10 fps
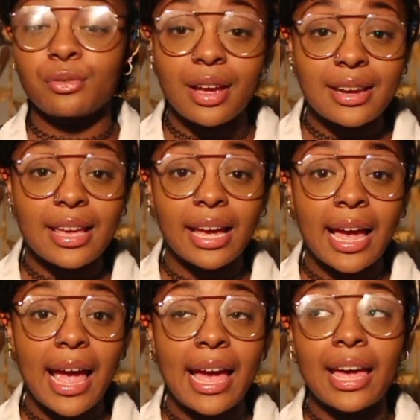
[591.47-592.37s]

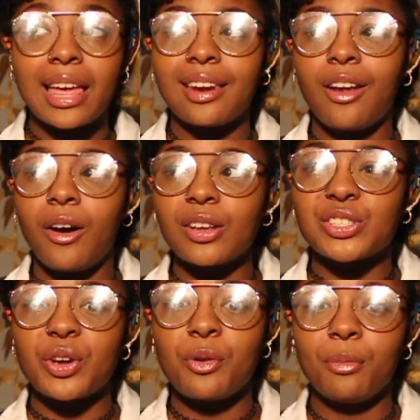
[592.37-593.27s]
running and
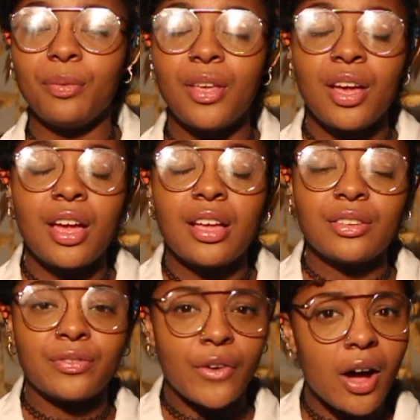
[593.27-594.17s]
also
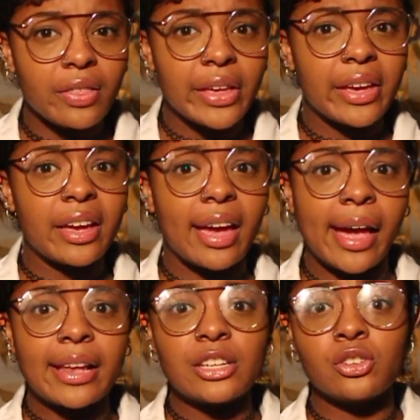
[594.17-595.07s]
falling
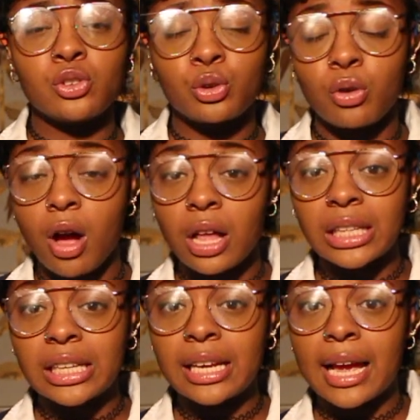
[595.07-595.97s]
and
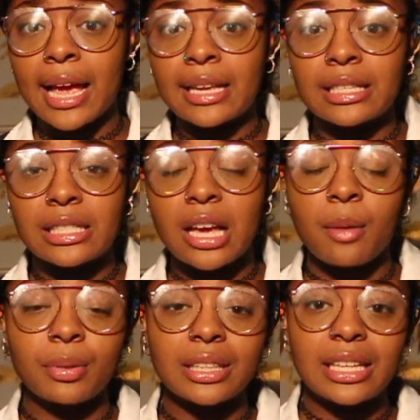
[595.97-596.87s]
crawling and
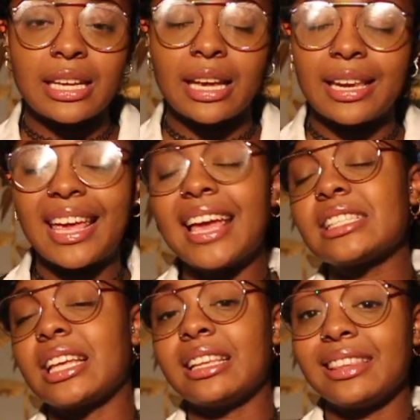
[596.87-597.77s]
tumbling.
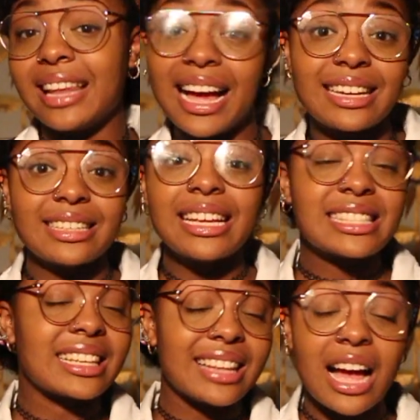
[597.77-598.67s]
It's a lot.
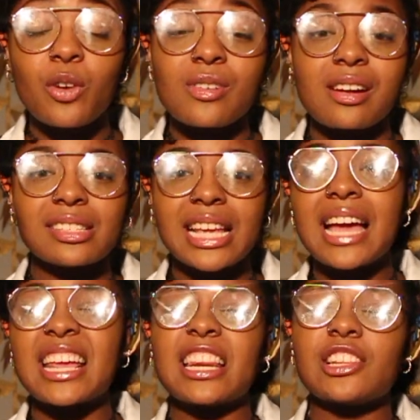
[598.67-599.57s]
It's a lot going
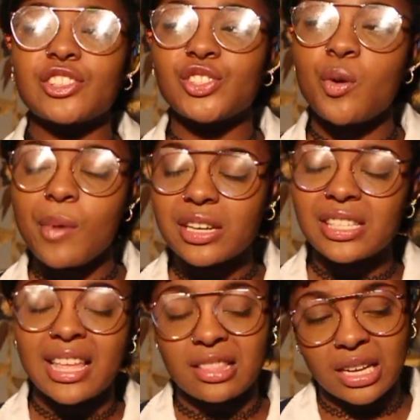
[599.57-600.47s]
outside, and it is so
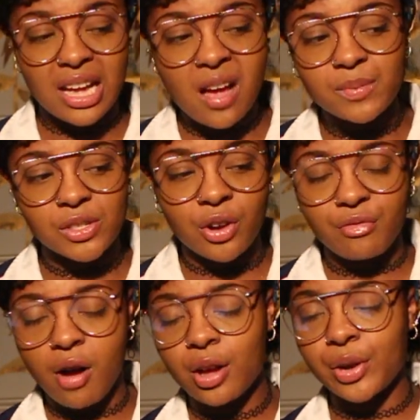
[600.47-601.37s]
much that the cops
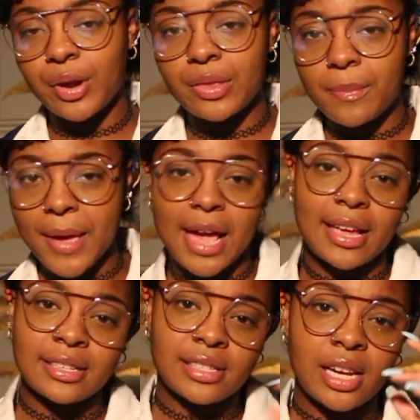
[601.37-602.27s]
start walking around the
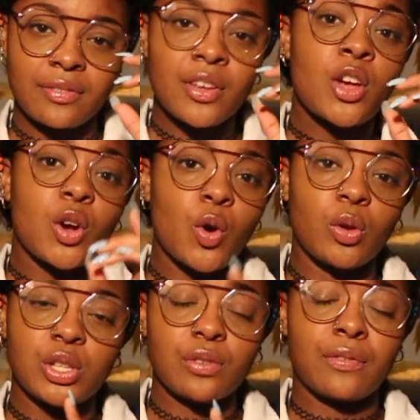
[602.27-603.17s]
back instead of
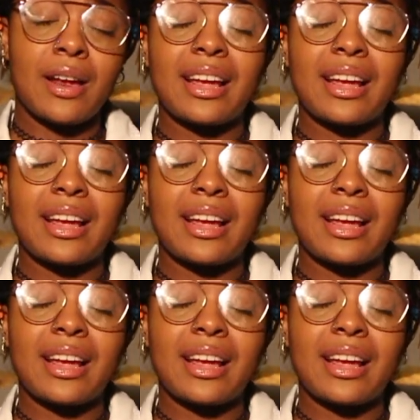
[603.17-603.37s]
going to the front